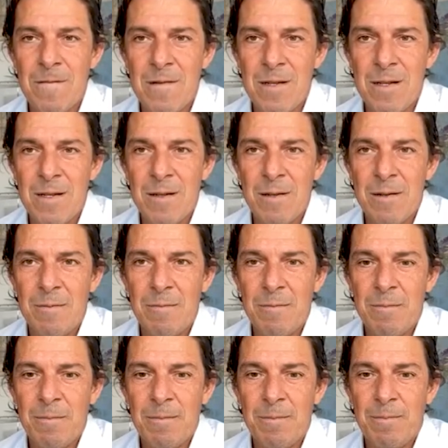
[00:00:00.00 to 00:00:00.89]

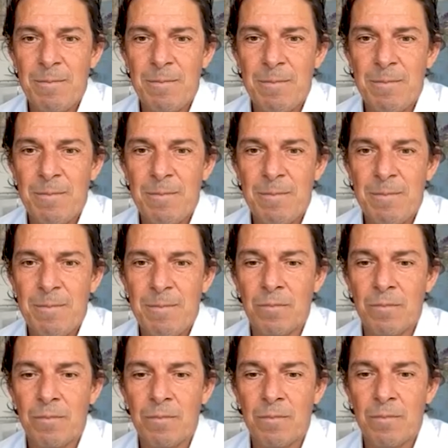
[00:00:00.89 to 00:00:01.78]

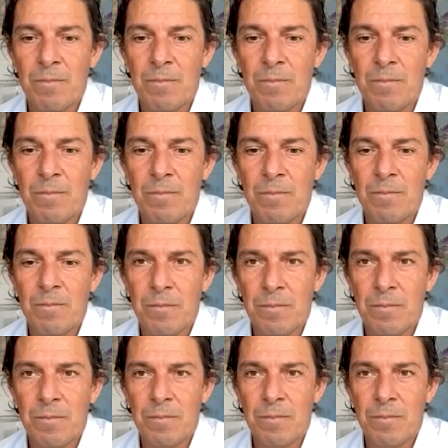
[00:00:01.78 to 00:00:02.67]

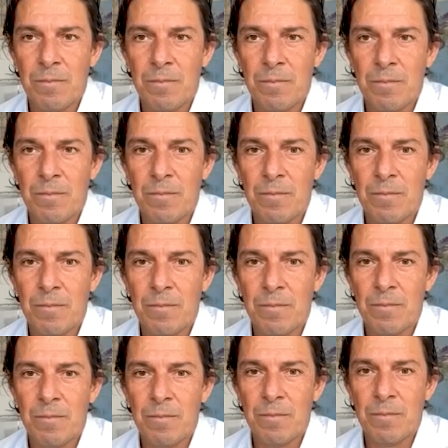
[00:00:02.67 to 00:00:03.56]

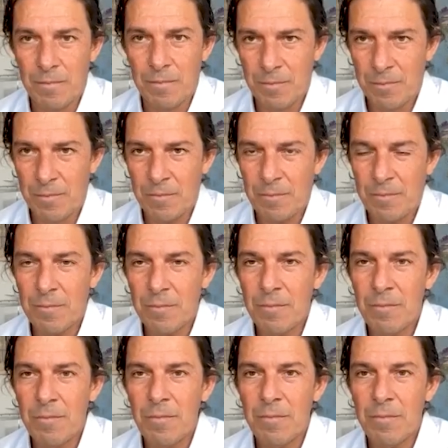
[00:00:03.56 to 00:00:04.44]

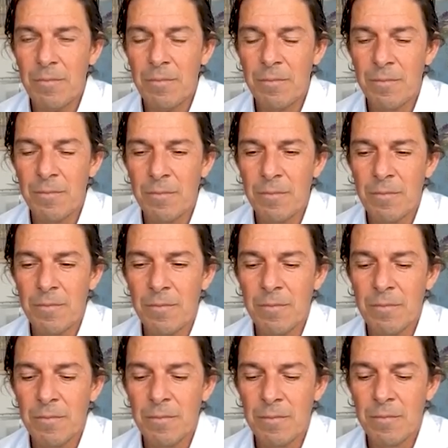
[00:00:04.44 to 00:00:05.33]

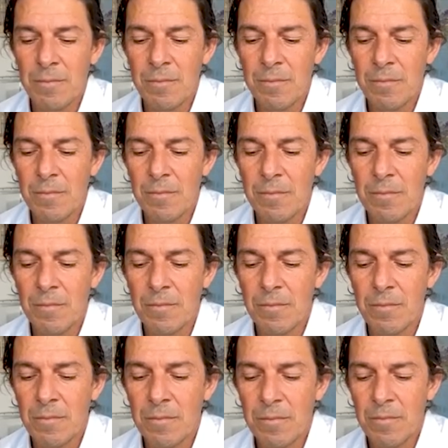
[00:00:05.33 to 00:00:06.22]

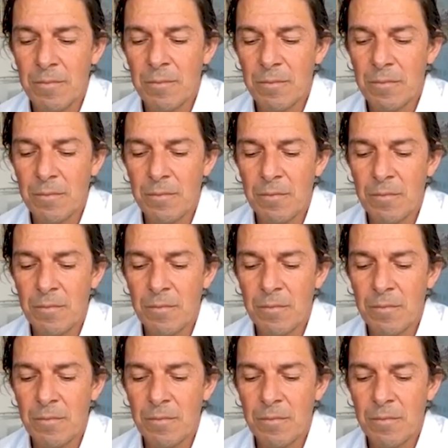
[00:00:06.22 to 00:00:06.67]
No words are spoken by the person on screen.